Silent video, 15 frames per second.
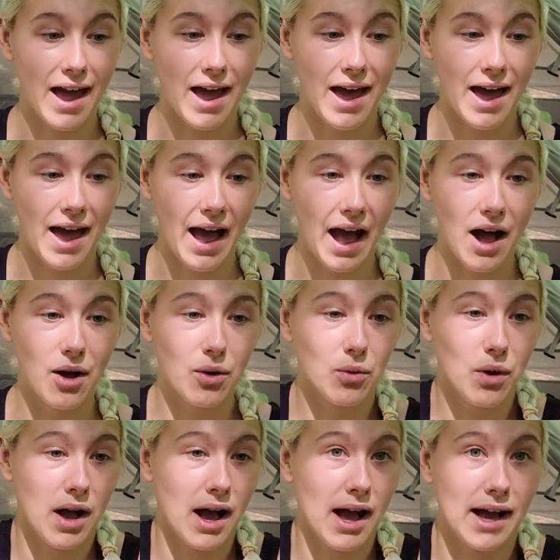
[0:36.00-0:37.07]

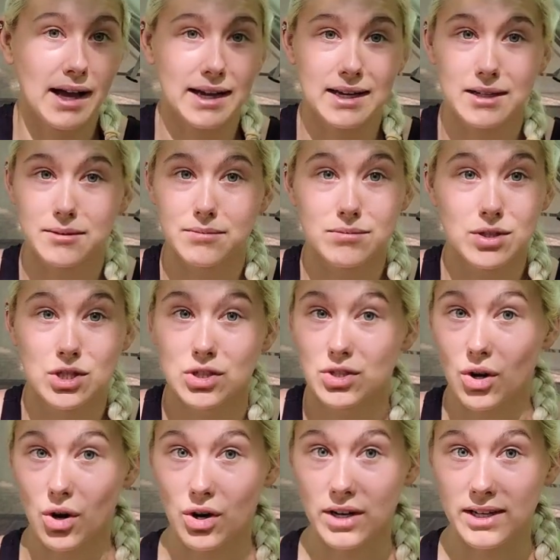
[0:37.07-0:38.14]
how I
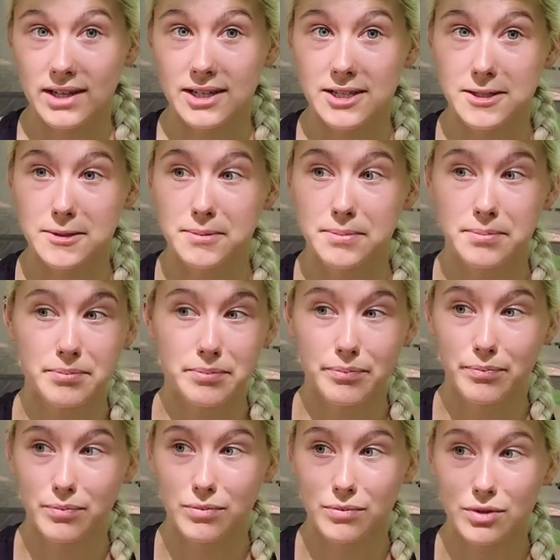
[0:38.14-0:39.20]
started
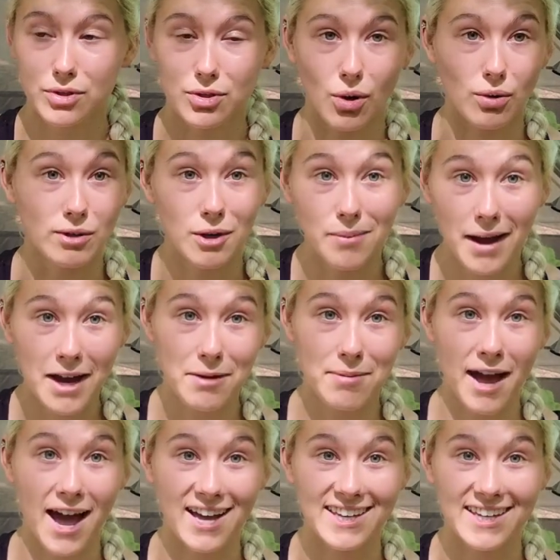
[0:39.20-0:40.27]
solo
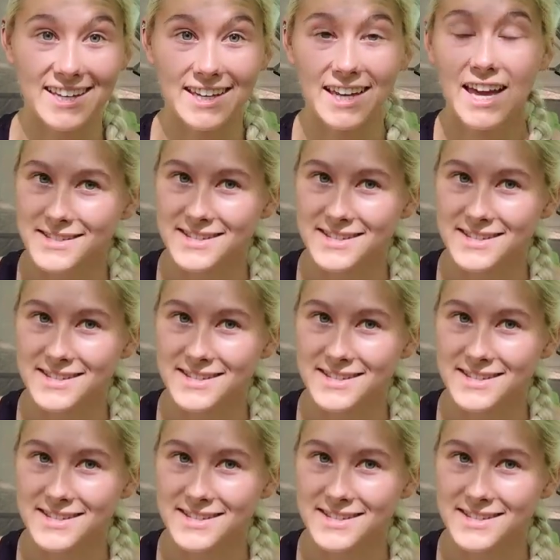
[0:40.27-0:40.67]
backpacking.